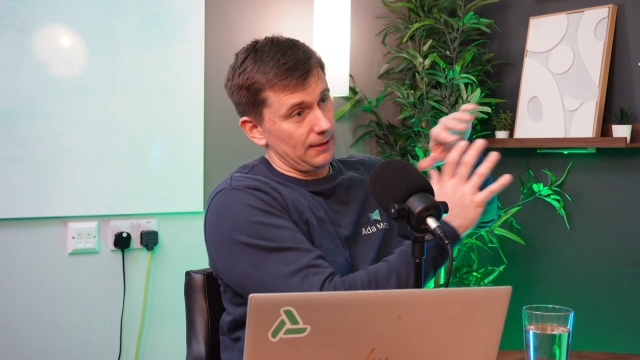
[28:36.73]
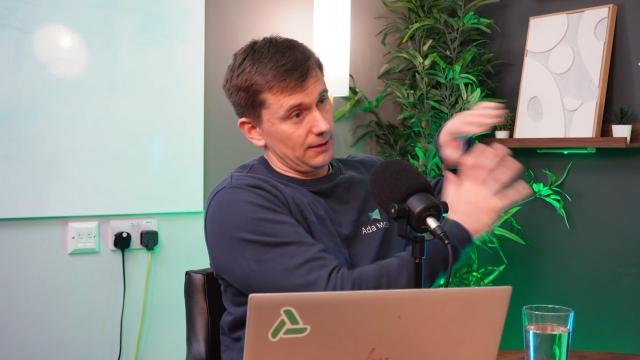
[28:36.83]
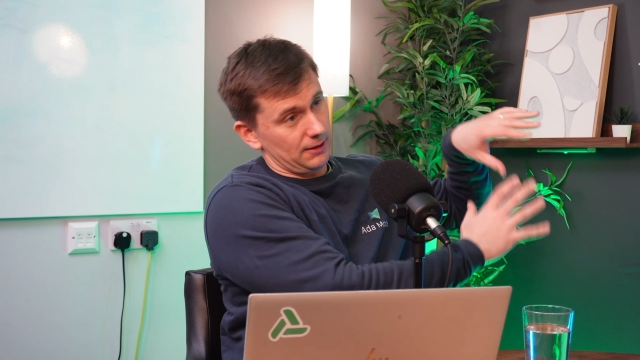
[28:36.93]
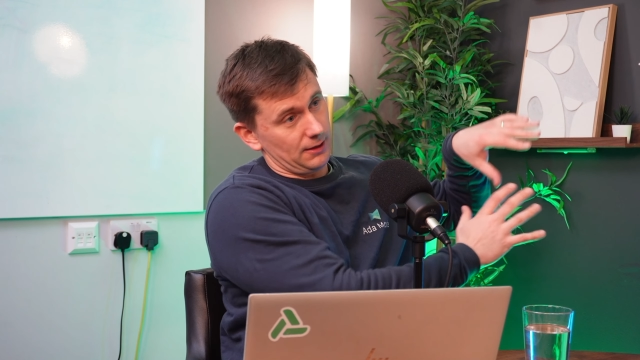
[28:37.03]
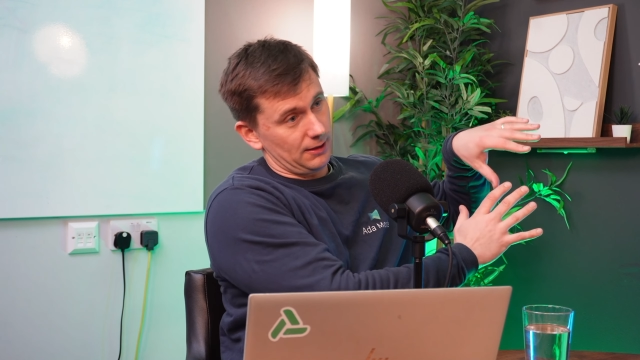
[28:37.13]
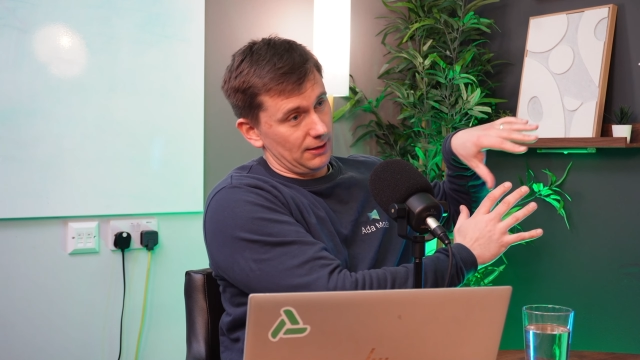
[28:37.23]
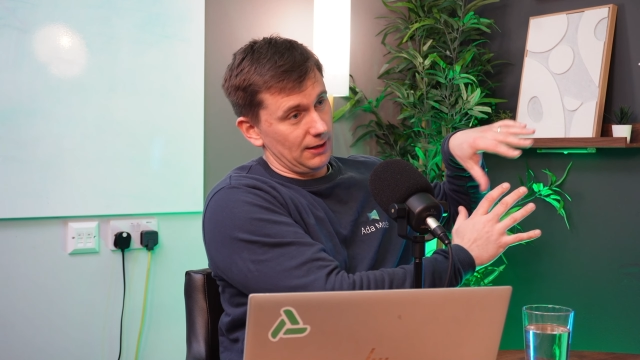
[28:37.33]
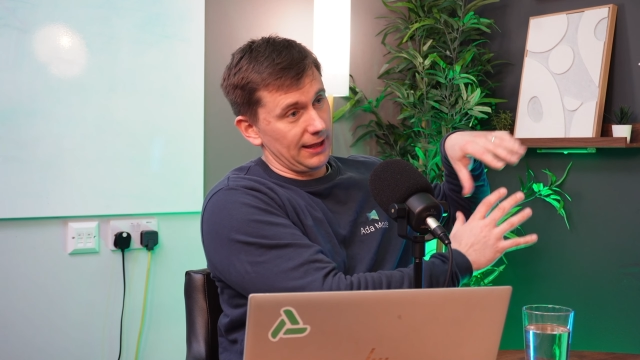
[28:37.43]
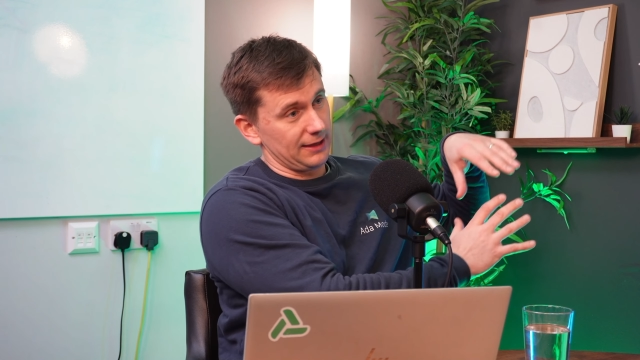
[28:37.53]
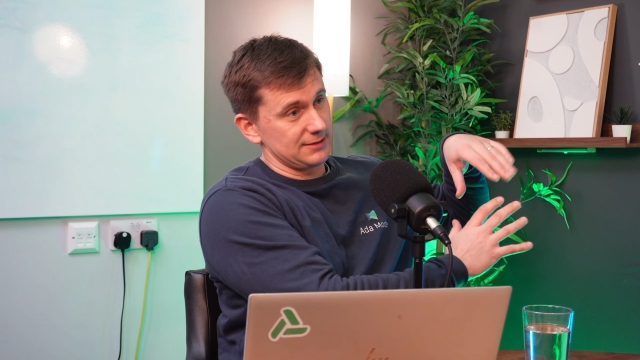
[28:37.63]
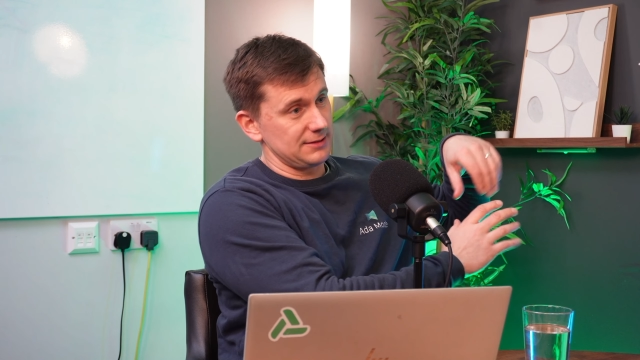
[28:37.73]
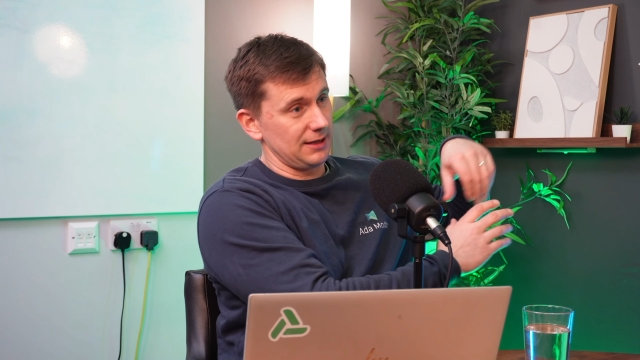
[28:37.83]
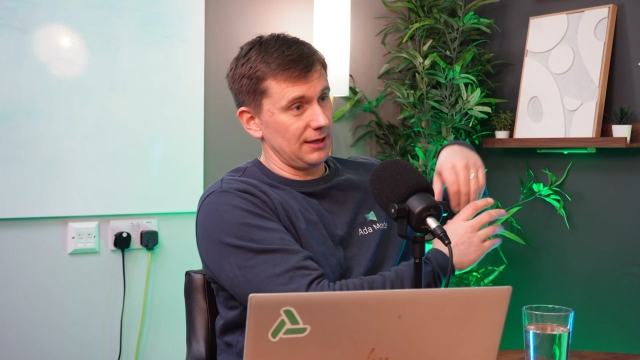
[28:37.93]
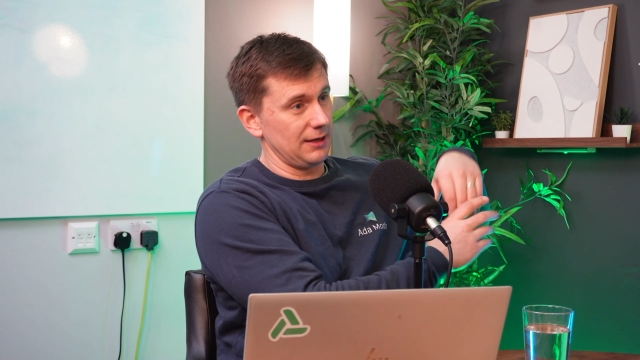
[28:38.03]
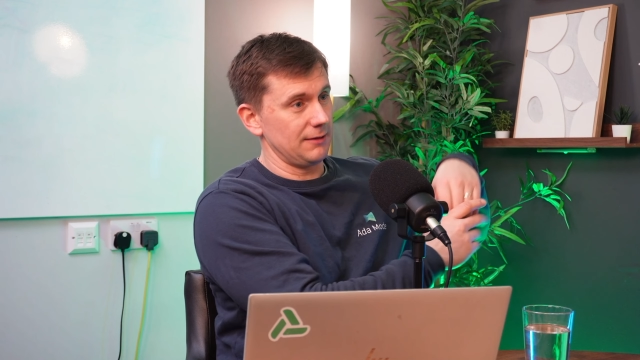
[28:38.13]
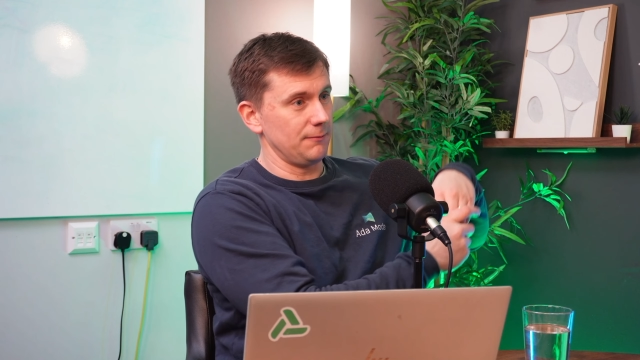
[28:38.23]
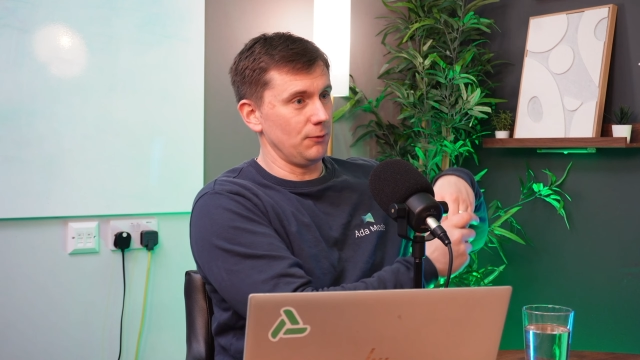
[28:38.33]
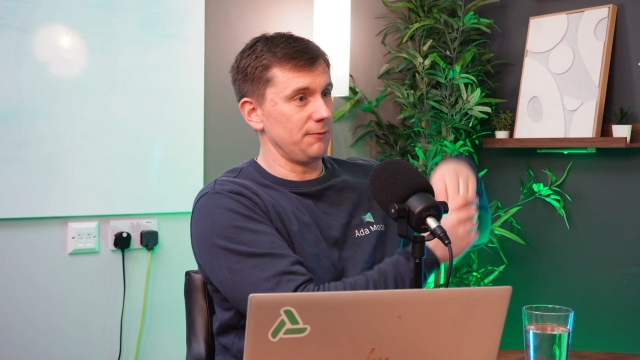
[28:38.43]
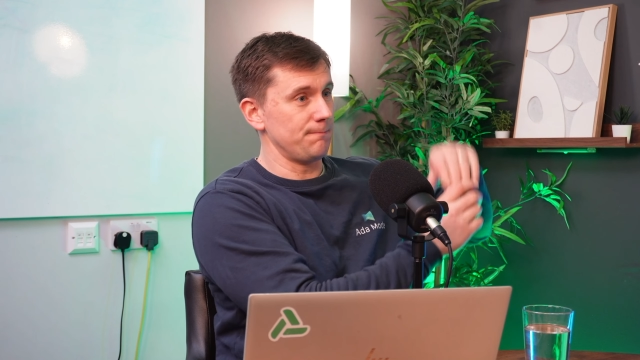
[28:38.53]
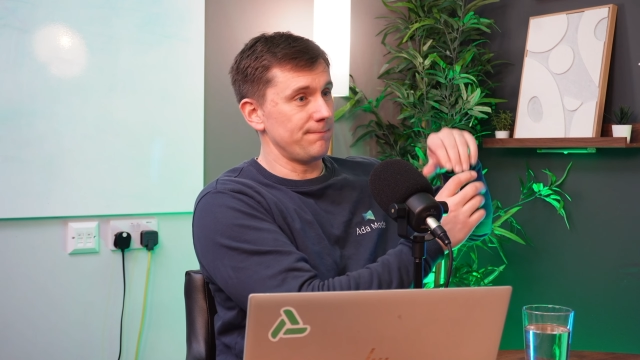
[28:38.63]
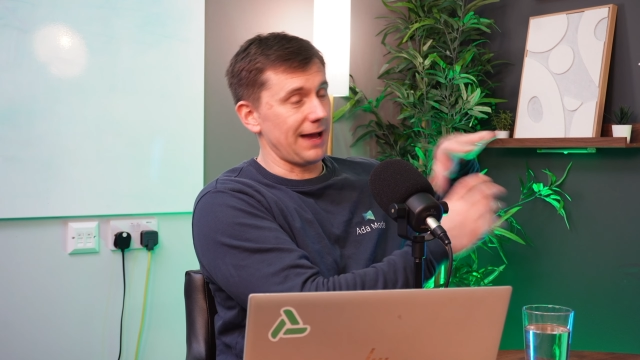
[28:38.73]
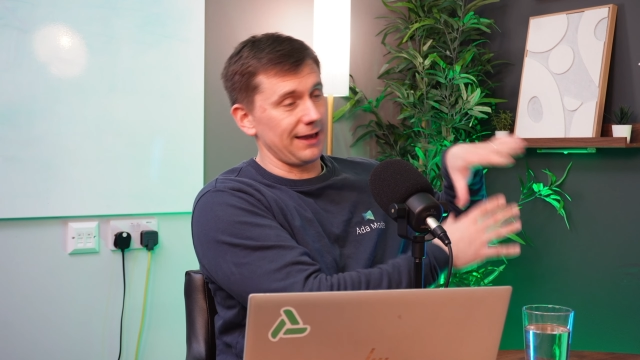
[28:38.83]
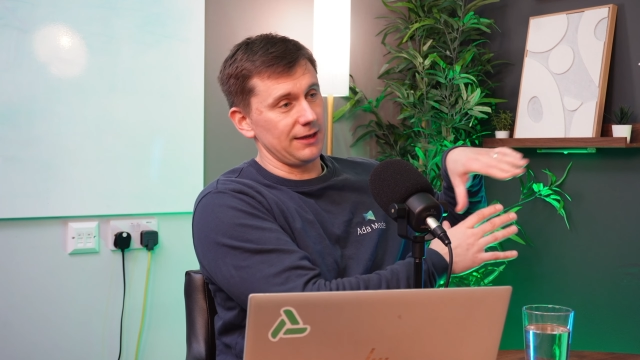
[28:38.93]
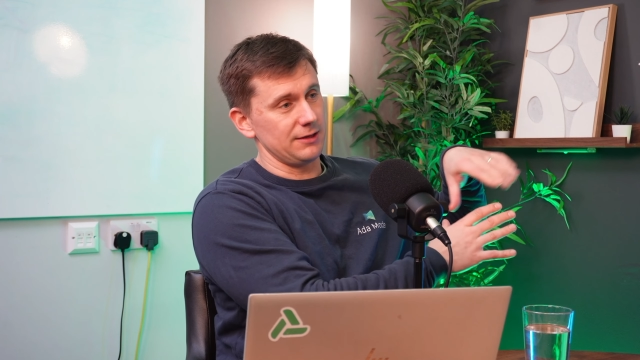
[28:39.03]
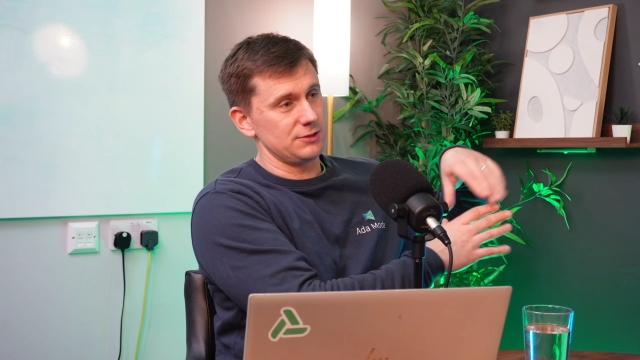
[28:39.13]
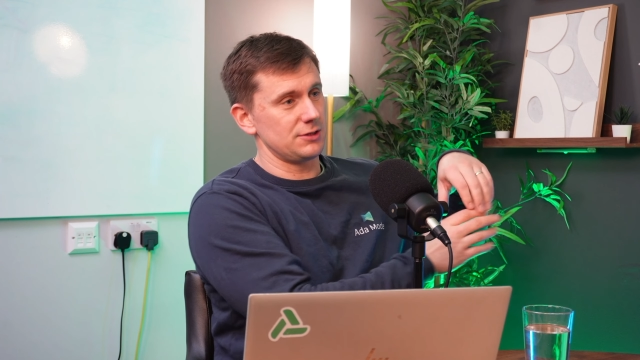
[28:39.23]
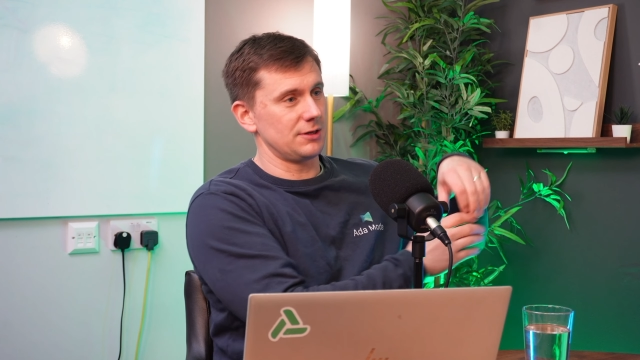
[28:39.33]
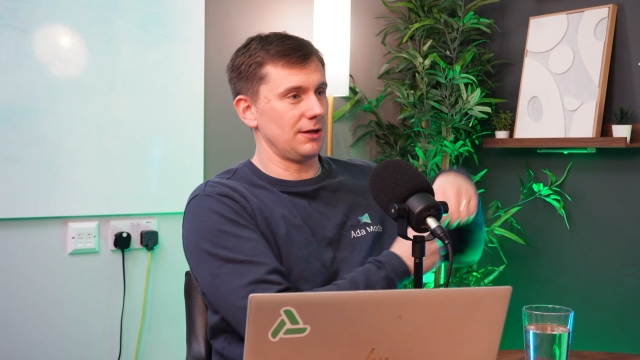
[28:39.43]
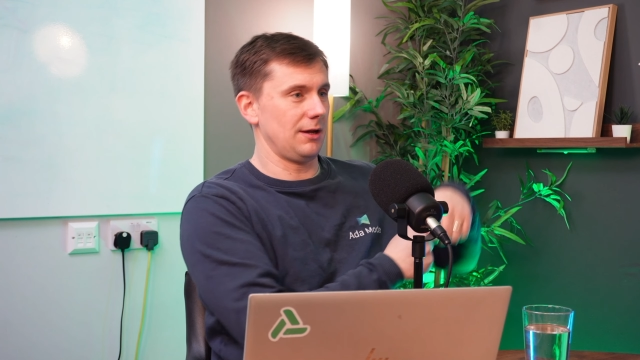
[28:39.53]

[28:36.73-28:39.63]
legacy, all this baggage,